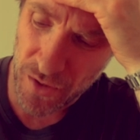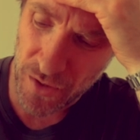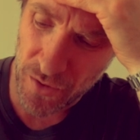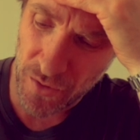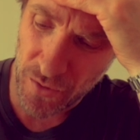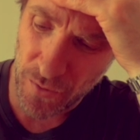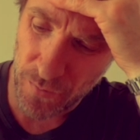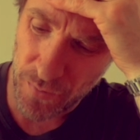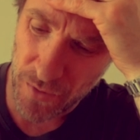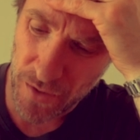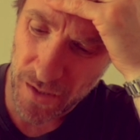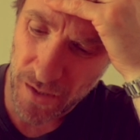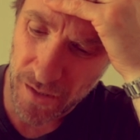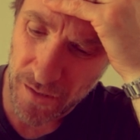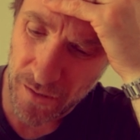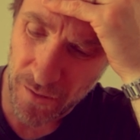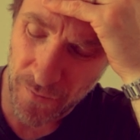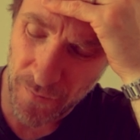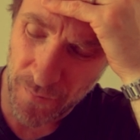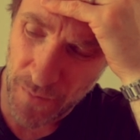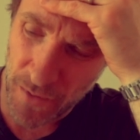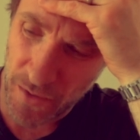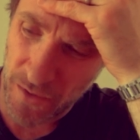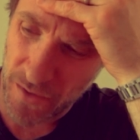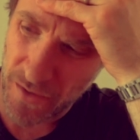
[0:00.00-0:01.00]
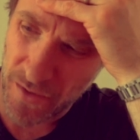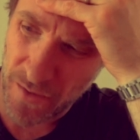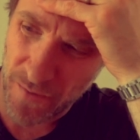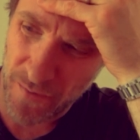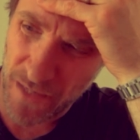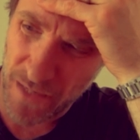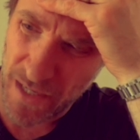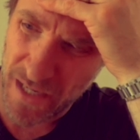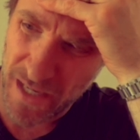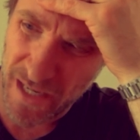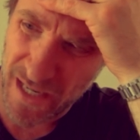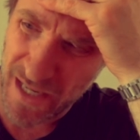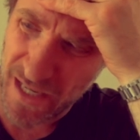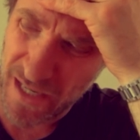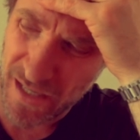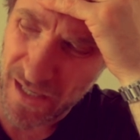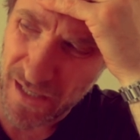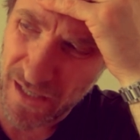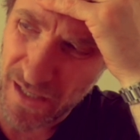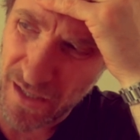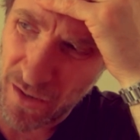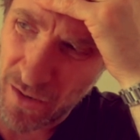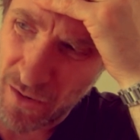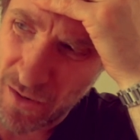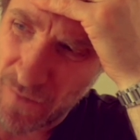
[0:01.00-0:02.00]
good with stuff, but at the minute
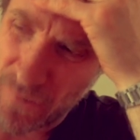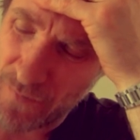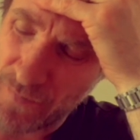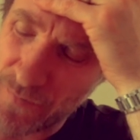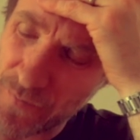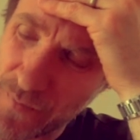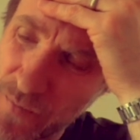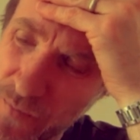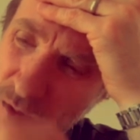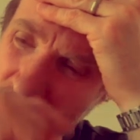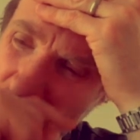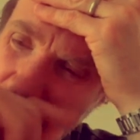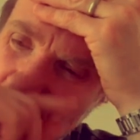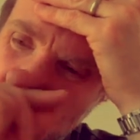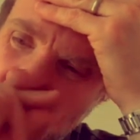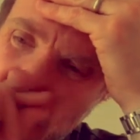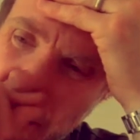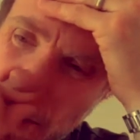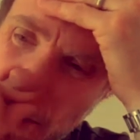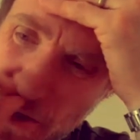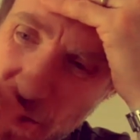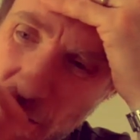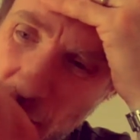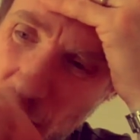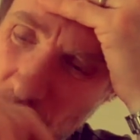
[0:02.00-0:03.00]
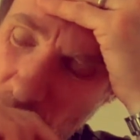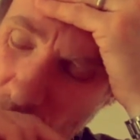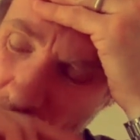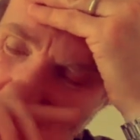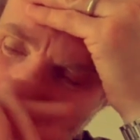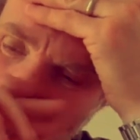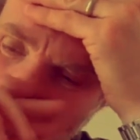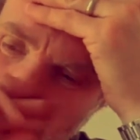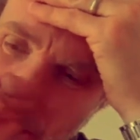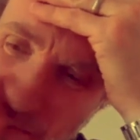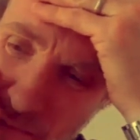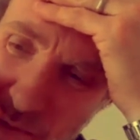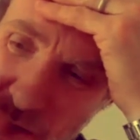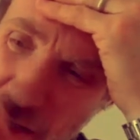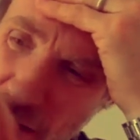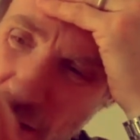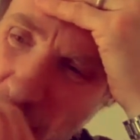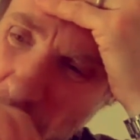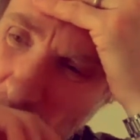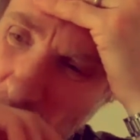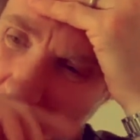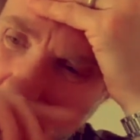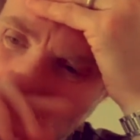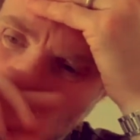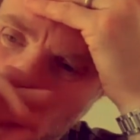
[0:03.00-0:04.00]
it's just not
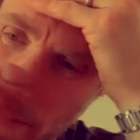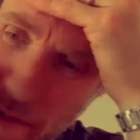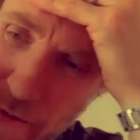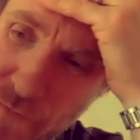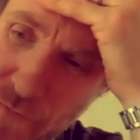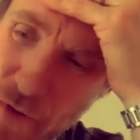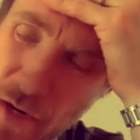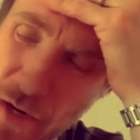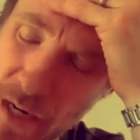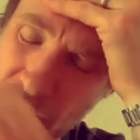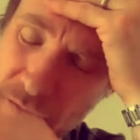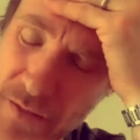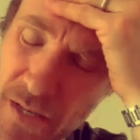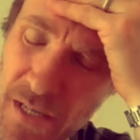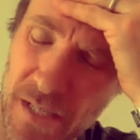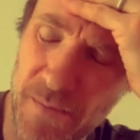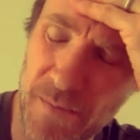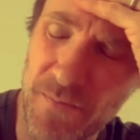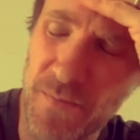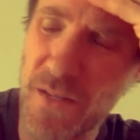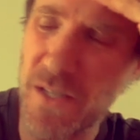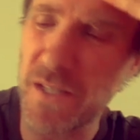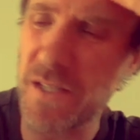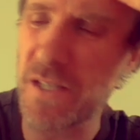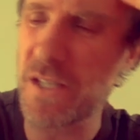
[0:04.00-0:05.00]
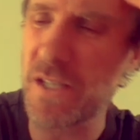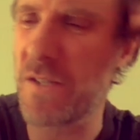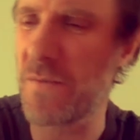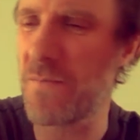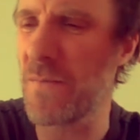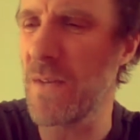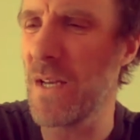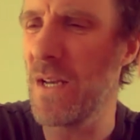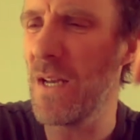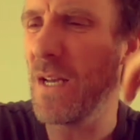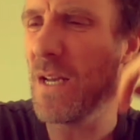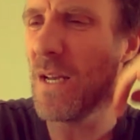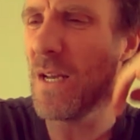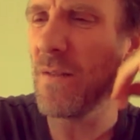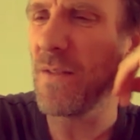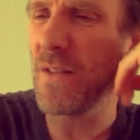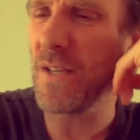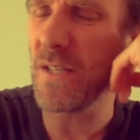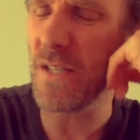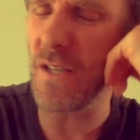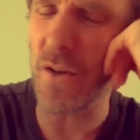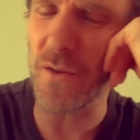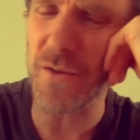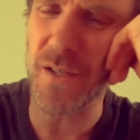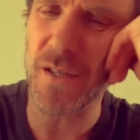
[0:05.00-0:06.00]
coming really.
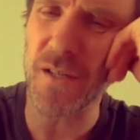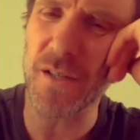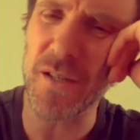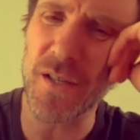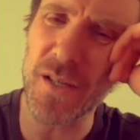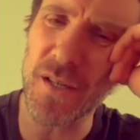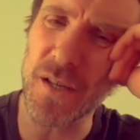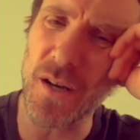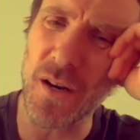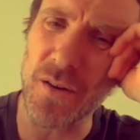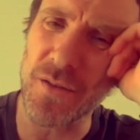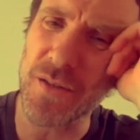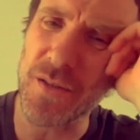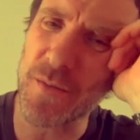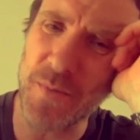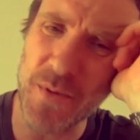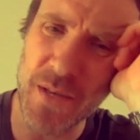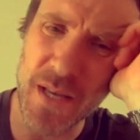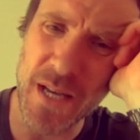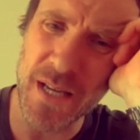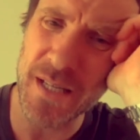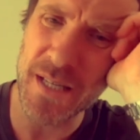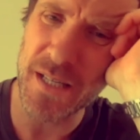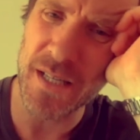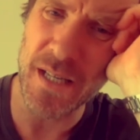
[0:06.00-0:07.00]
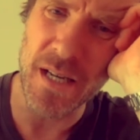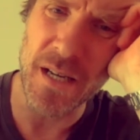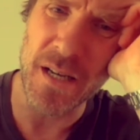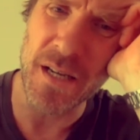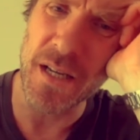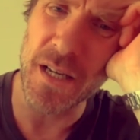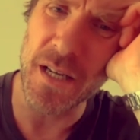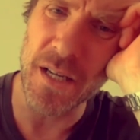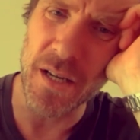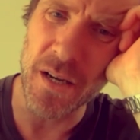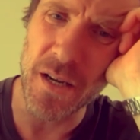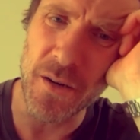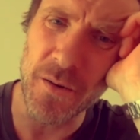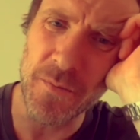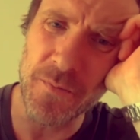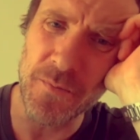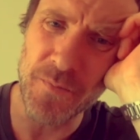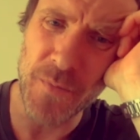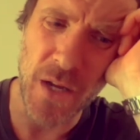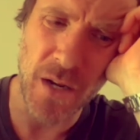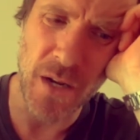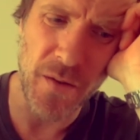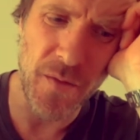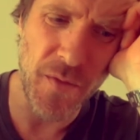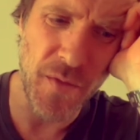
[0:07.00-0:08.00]
There's odds and sods, but that's it, you know.
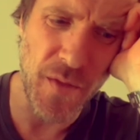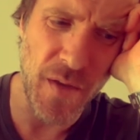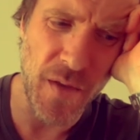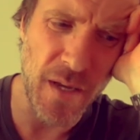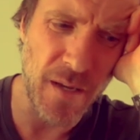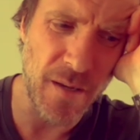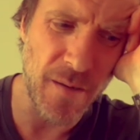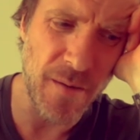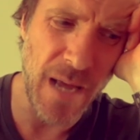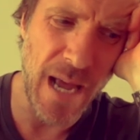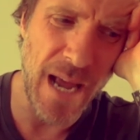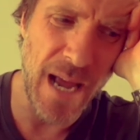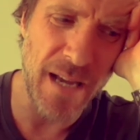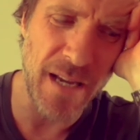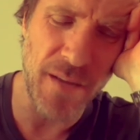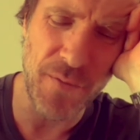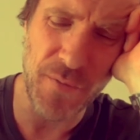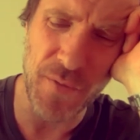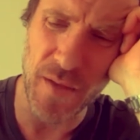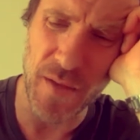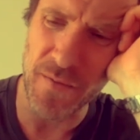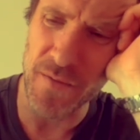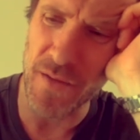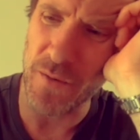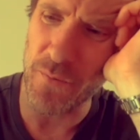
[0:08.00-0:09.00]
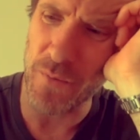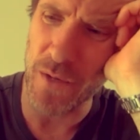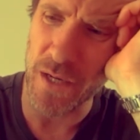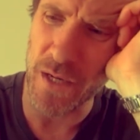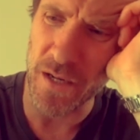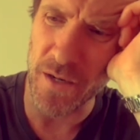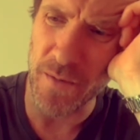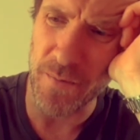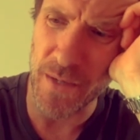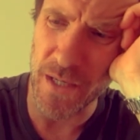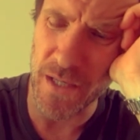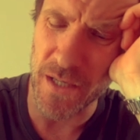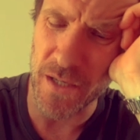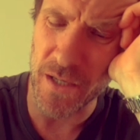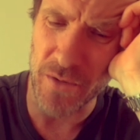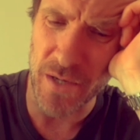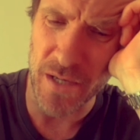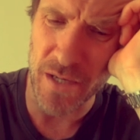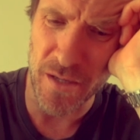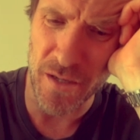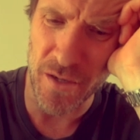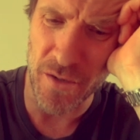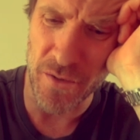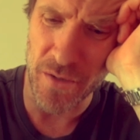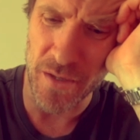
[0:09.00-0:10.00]
And I think anything that we're going to be
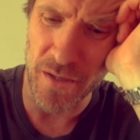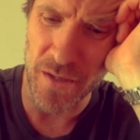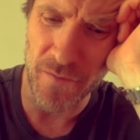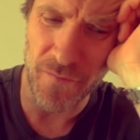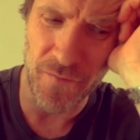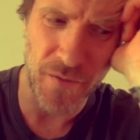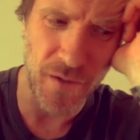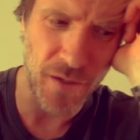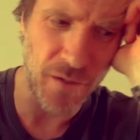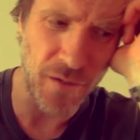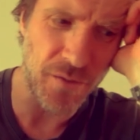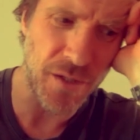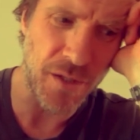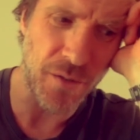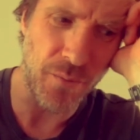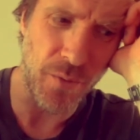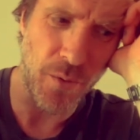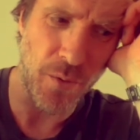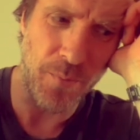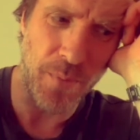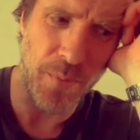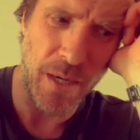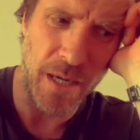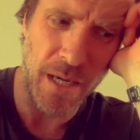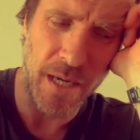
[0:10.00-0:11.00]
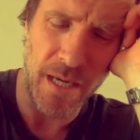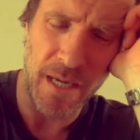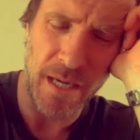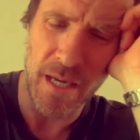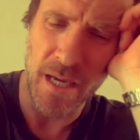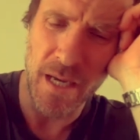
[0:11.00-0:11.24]
doing new in the future will be